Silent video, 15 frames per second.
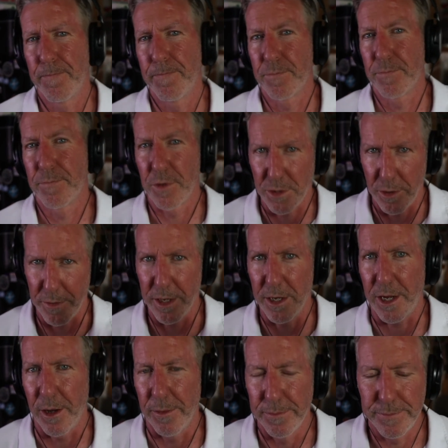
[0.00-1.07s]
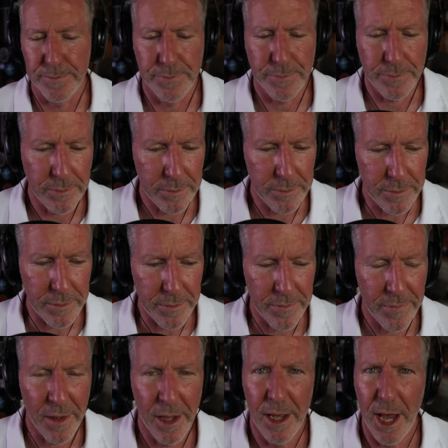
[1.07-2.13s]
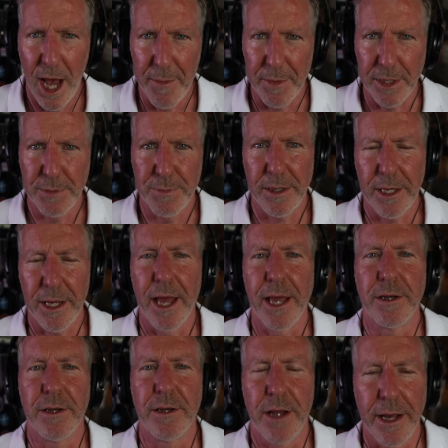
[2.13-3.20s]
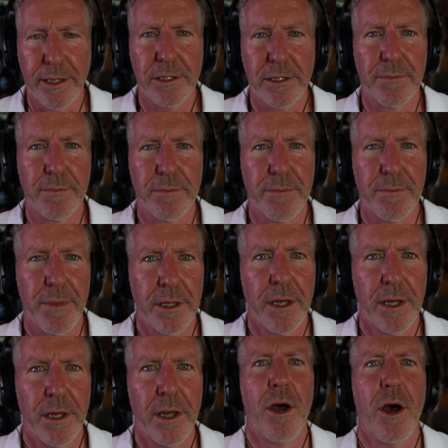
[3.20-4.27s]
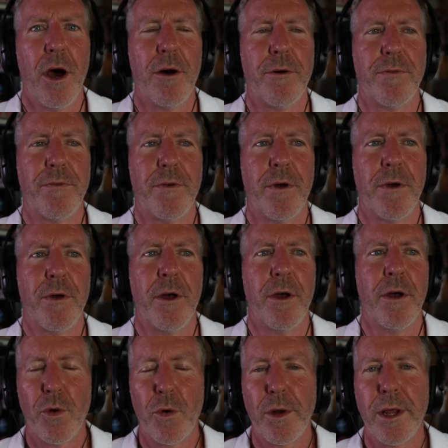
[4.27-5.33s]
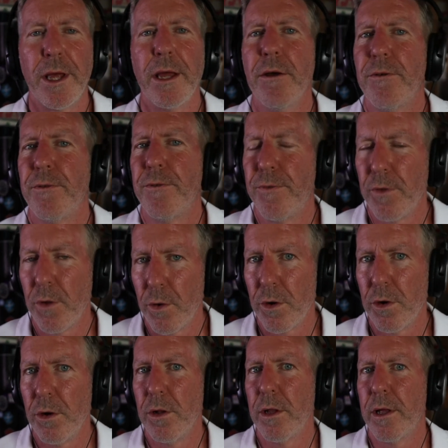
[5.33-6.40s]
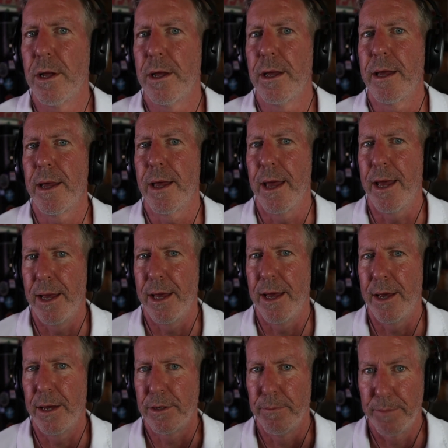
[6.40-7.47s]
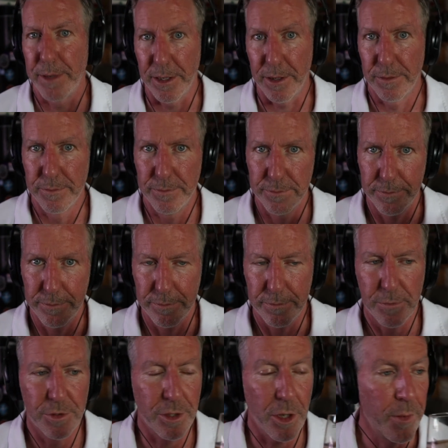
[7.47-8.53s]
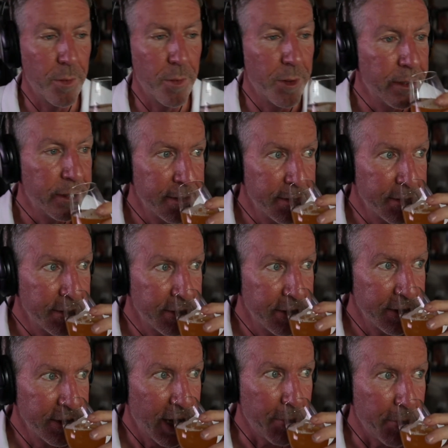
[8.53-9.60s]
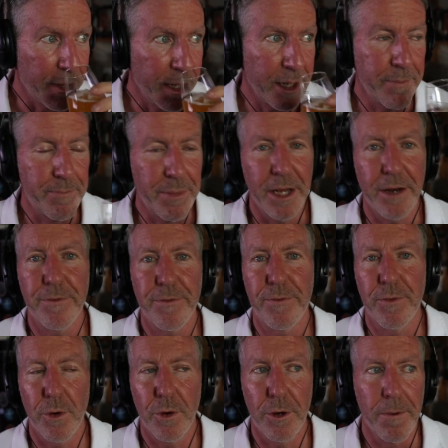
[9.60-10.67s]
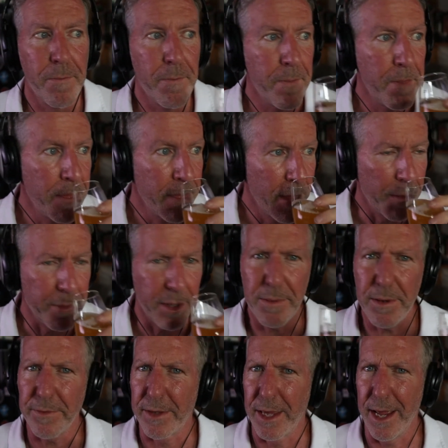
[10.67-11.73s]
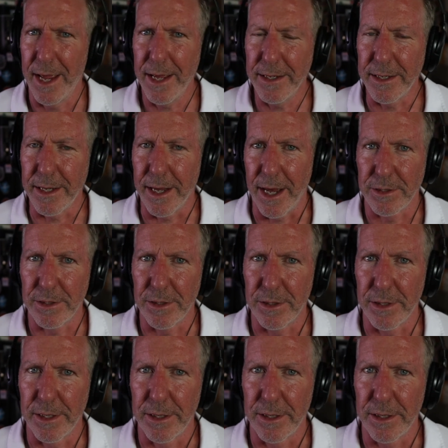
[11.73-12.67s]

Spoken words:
So there you go. I'm expecting a nice mix of fruity, floral, and bitter. So I'm getting a bit of floral. I'm getting a bit of candy actually.